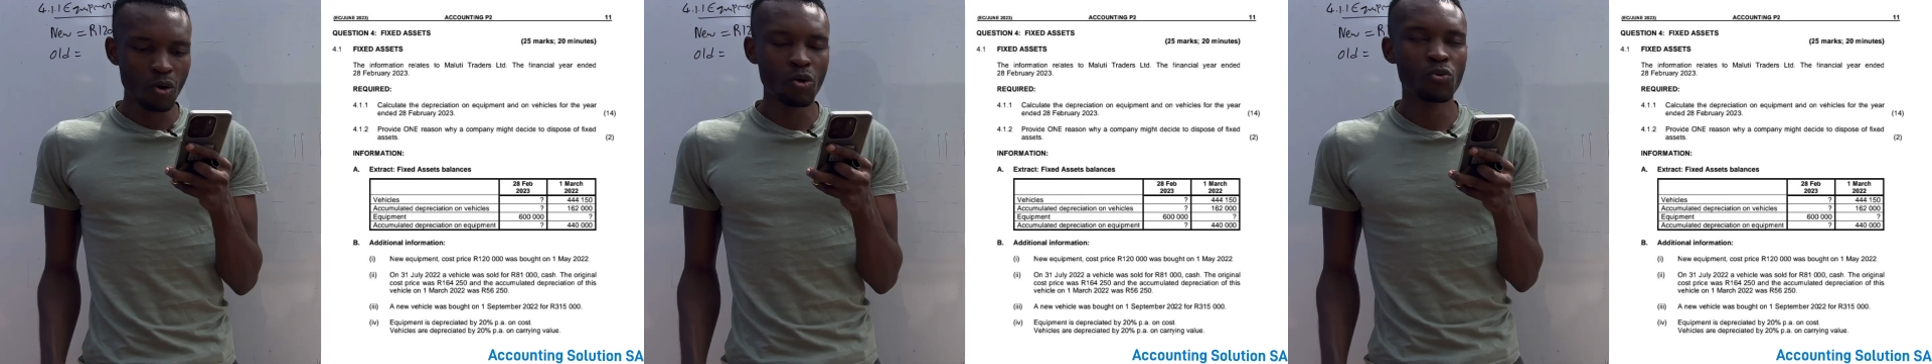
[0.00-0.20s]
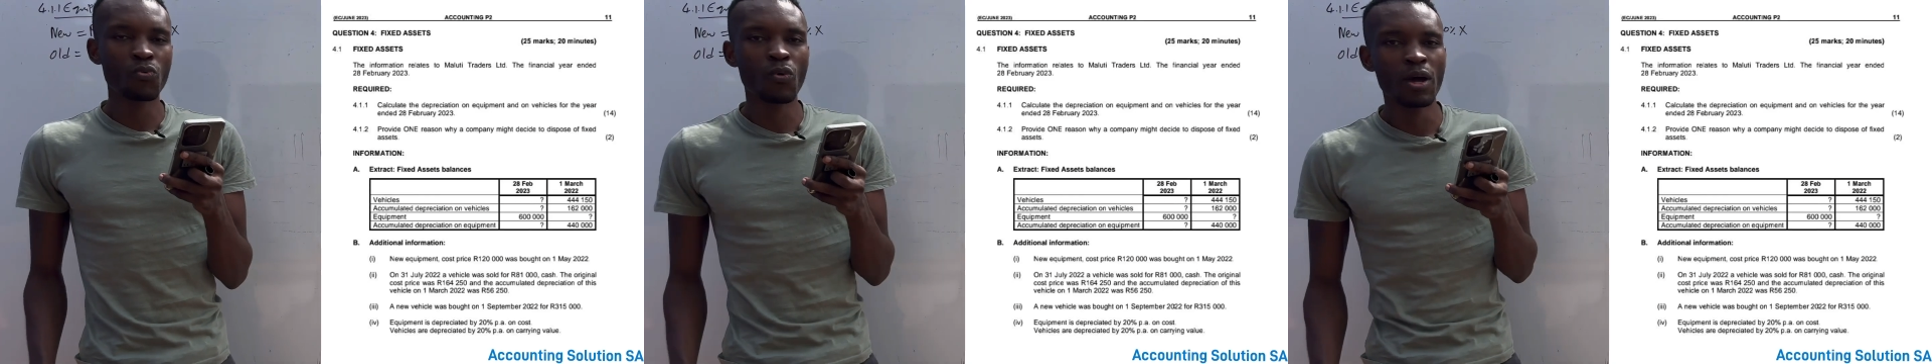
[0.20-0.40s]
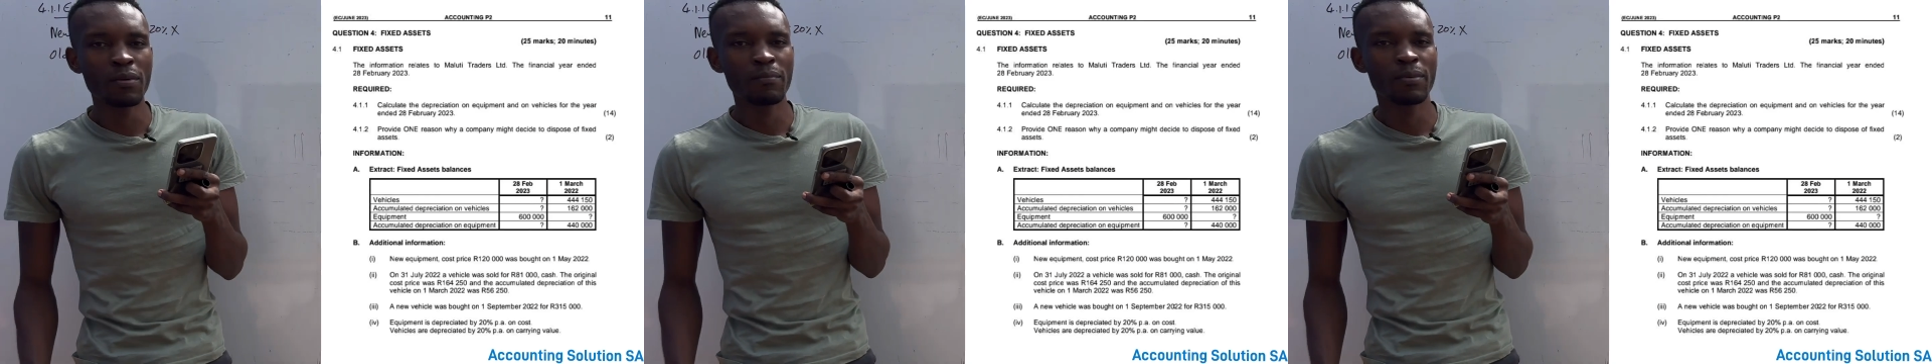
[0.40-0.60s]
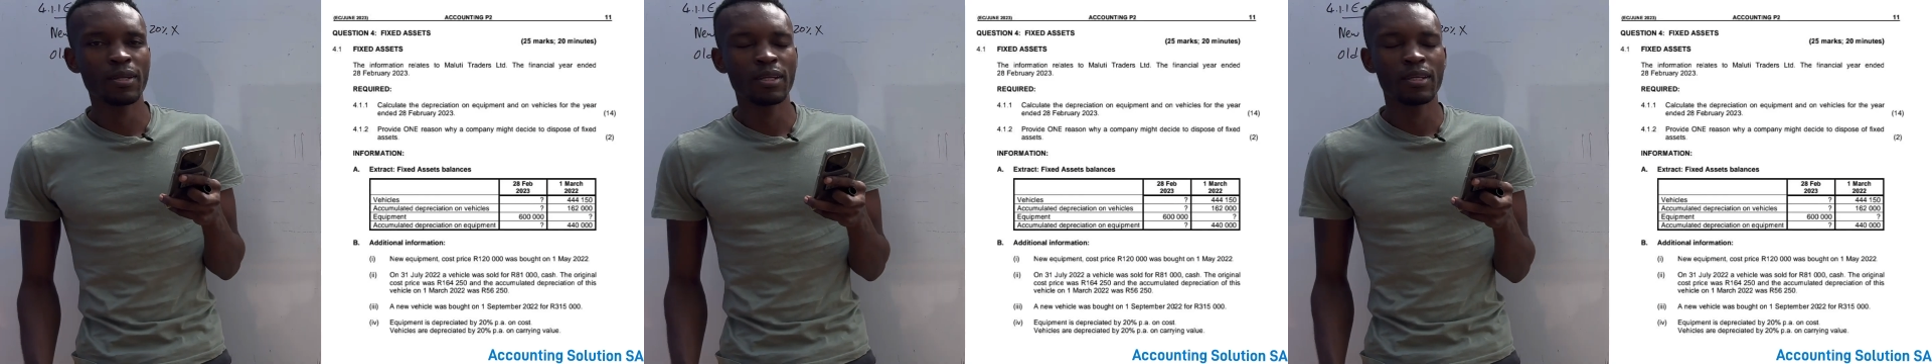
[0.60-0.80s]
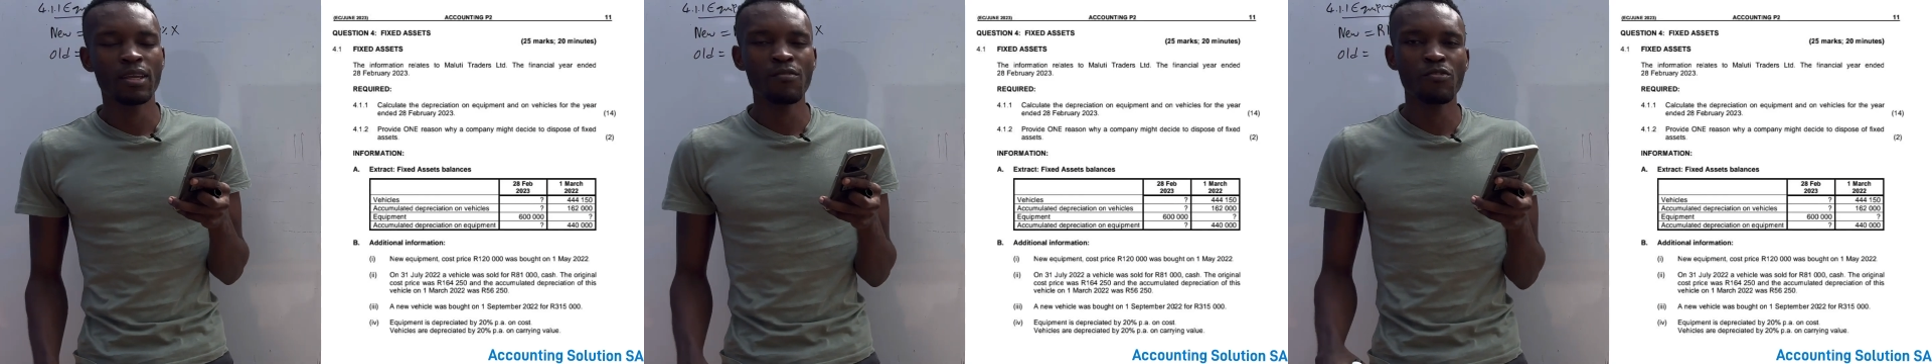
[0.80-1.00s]
on 1 May.
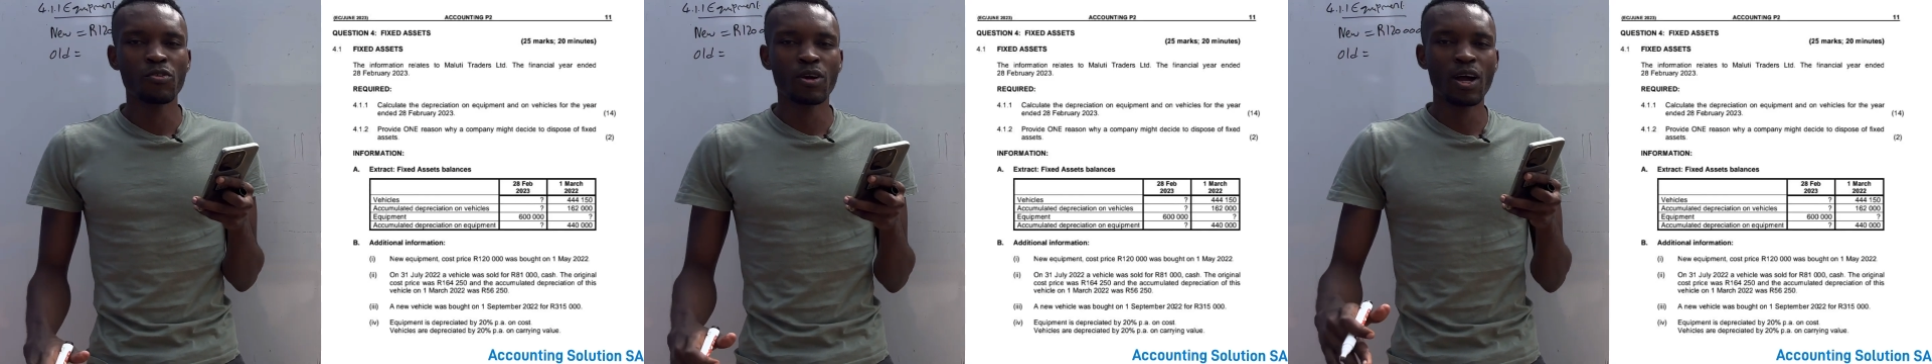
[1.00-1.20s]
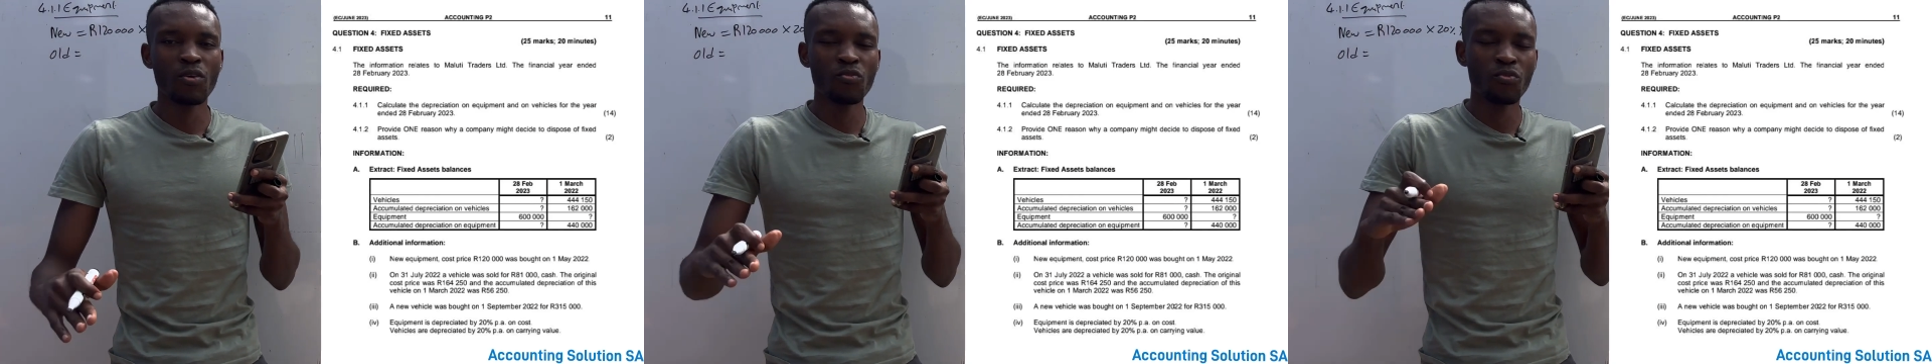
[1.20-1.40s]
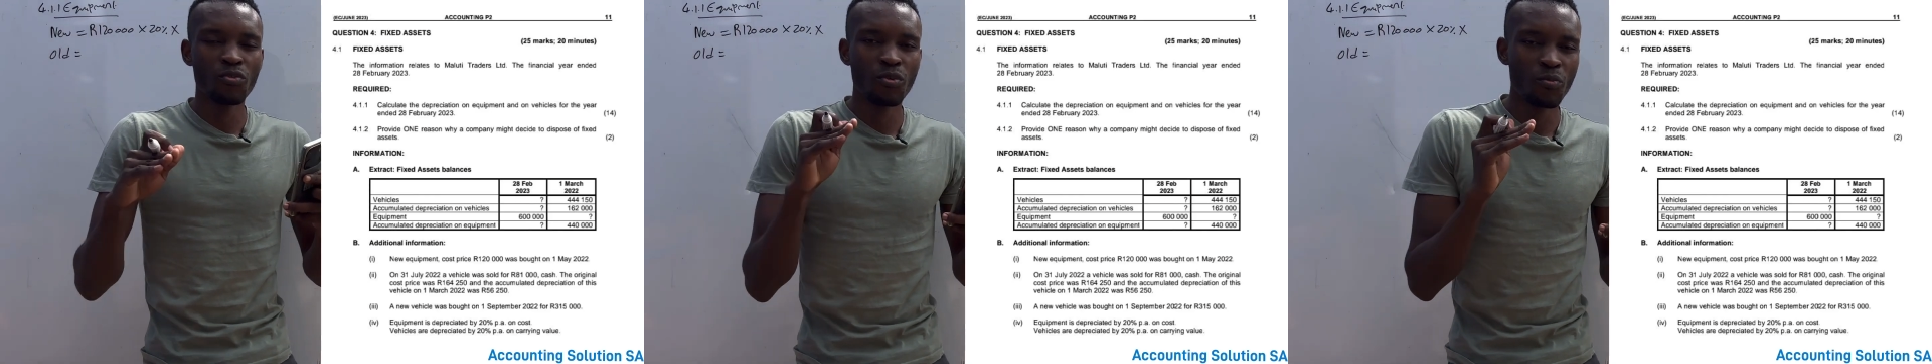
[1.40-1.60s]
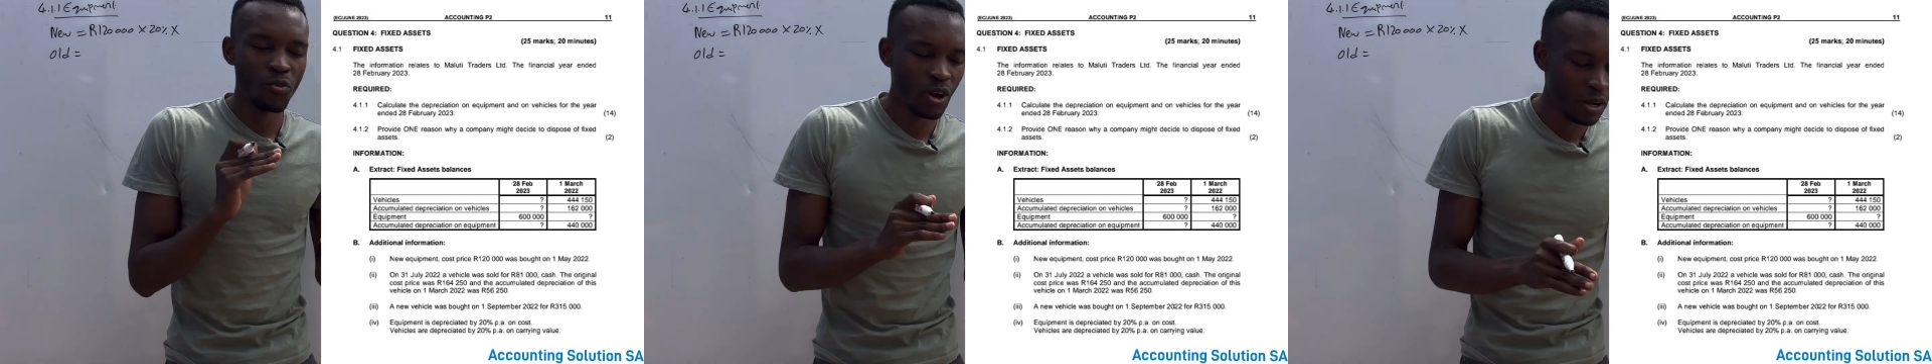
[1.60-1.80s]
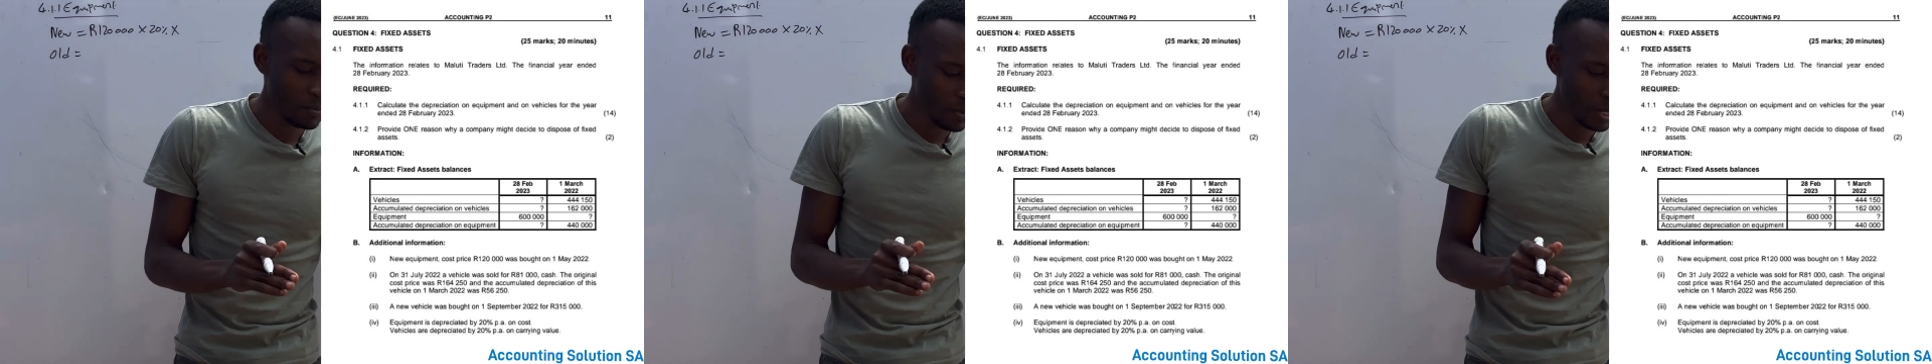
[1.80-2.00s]
If you count from
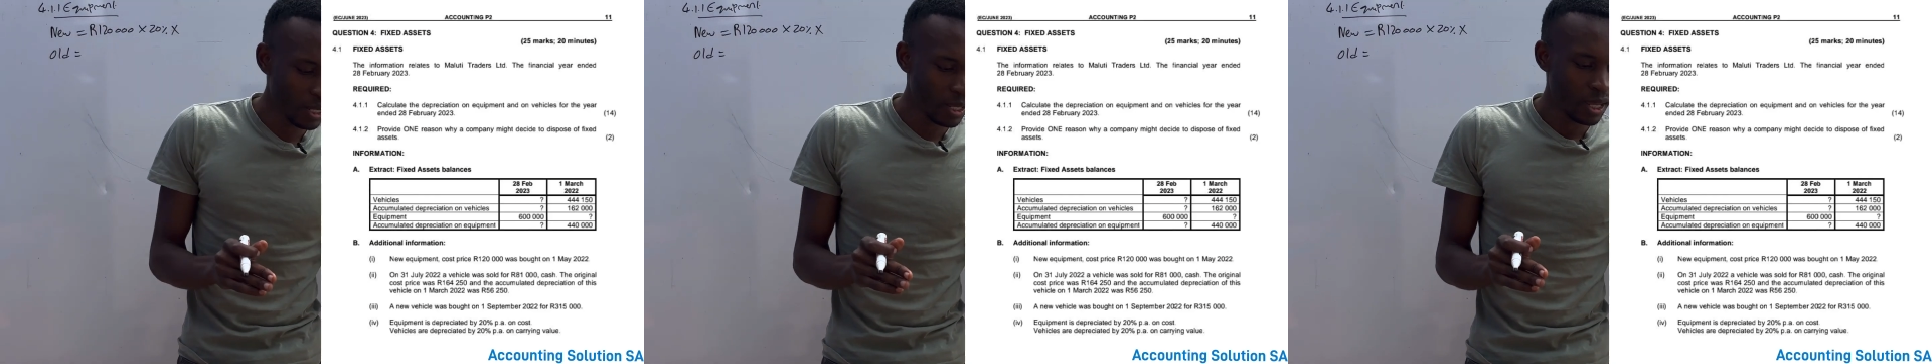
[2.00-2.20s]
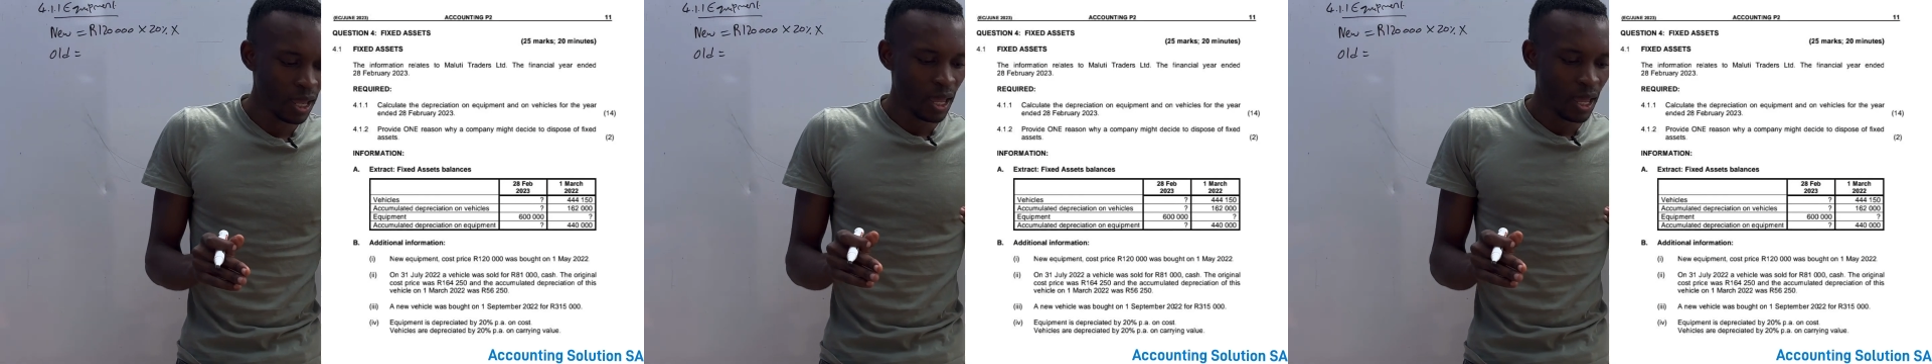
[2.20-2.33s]
1 May